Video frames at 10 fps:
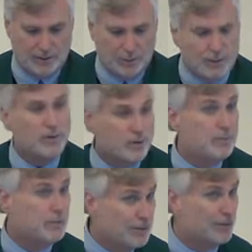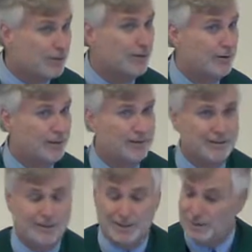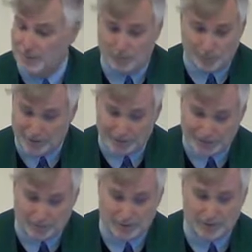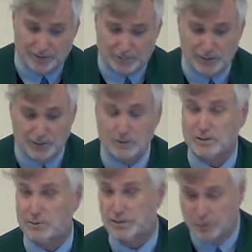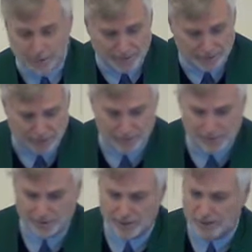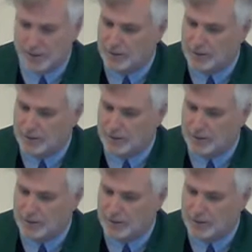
We want to be sure that we're never confused with Christians